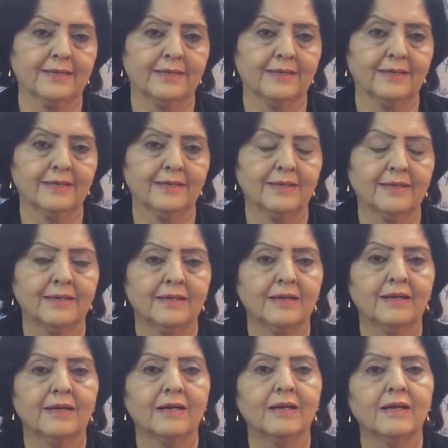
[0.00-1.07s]

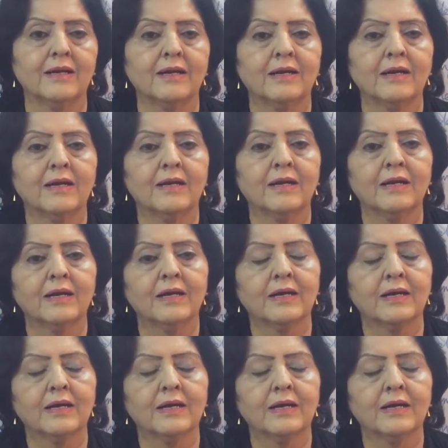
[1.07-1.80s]
Nobody speaks.